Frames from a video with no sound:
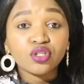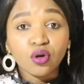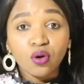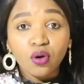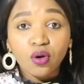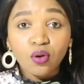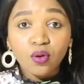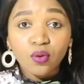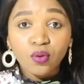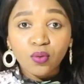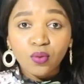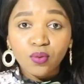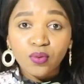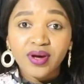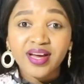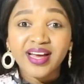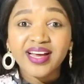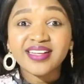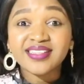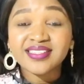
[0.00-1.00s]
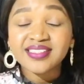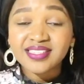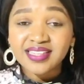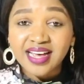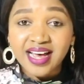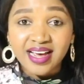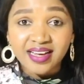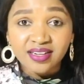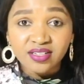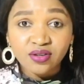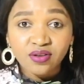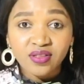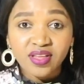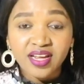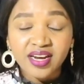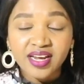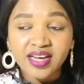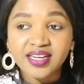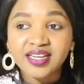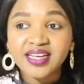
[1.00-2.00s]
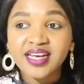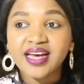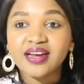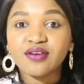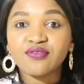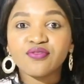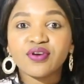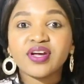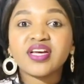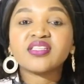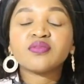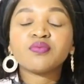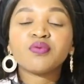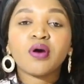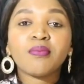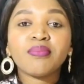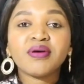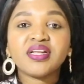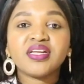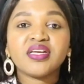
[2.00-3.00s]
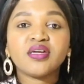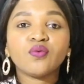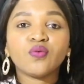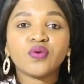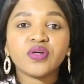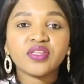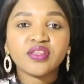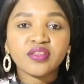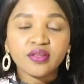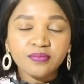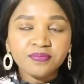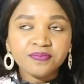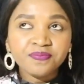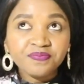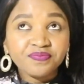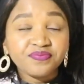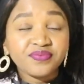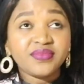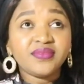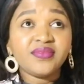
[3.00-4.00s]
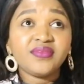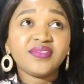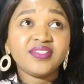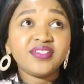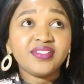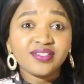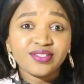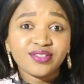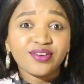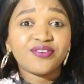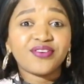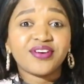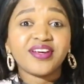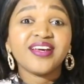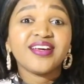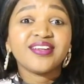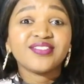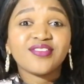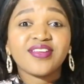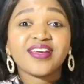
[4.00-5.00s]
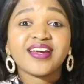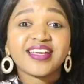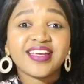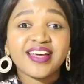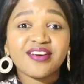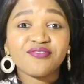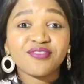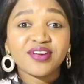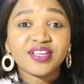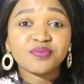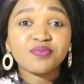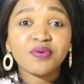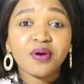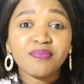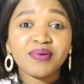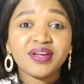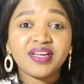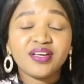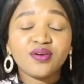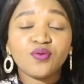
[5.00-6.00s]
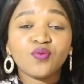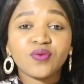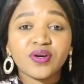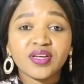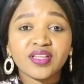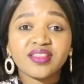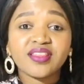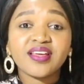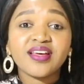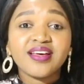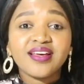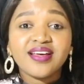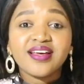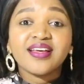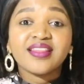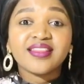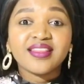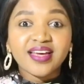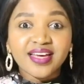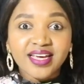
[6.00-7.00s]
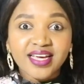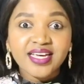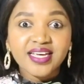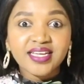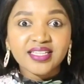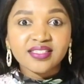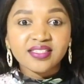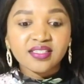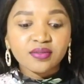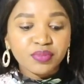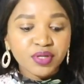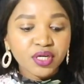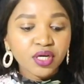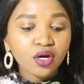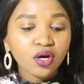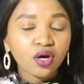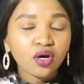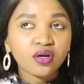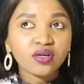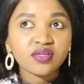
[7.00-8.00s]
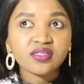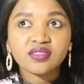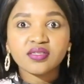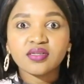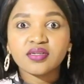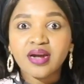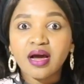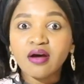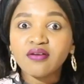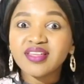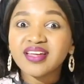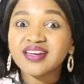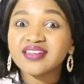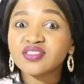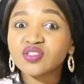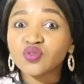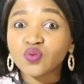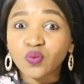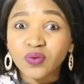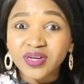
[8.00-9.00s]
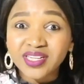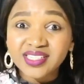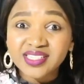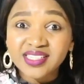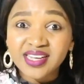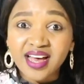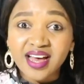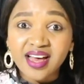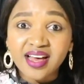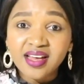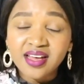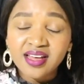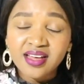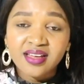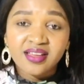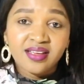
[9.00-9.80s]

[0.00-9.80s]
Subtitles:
dough inside so that it can raise properly with sorry, so that it can raise properly with the heat. Because now that it's winter,